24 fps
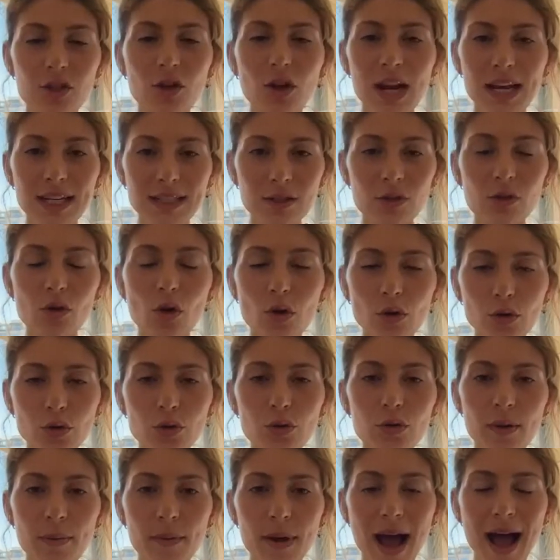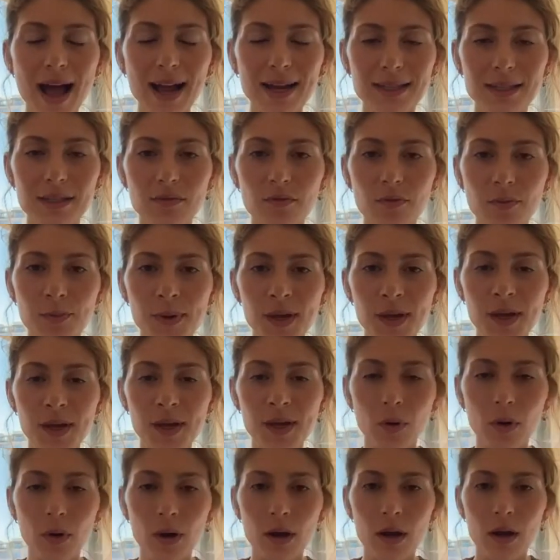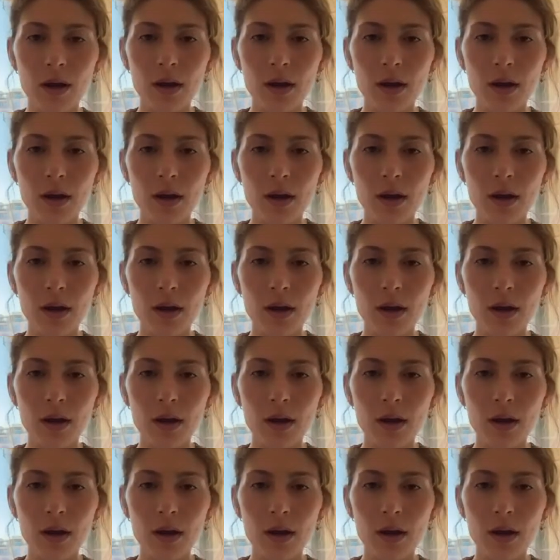So let's talk to the active people.